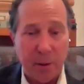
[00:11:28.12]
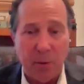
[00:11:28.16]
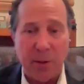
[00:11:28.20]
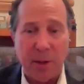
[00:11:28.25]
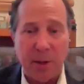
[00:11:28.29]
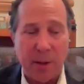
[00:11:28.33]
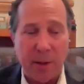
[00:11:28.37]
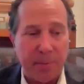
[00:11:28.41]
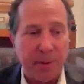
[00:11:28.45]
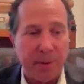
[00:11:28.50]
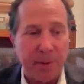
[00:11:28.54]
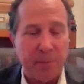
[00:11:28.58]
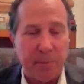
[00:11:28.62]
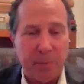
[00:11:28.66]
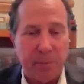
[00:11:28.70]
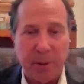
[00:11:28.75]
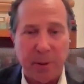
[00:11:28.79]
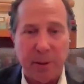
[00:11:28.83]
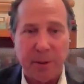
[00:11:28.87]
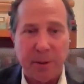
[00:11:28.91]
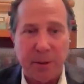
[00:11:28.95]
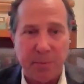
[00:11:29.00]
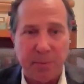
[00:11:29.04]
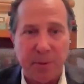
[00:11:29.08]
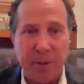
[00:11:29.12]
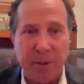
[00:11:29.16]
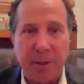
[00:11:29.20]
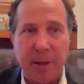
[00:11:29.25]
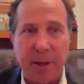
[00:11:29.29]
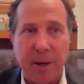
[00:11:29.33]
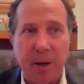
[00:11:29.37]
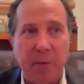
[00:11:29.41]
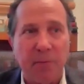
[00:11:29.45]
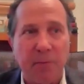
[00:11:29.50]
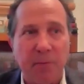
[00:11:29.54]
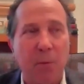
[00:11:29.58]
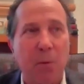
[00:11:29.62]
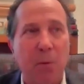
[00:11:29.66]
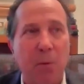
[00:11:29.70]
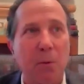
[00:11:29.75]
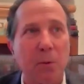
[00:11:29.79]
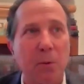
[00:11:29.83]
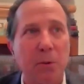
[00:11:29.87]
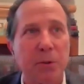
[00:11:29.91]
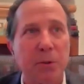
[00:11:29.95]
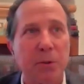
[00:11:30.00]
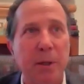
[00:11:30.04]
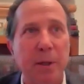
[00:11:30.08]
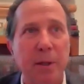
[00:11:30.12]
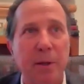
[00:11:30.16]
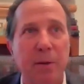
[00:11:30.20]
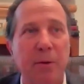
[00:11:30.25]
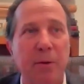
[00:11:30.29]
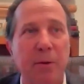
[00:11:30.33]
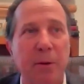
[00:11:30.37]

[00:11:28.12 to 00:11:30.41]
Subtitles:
I know that, but let's be careful what we're saying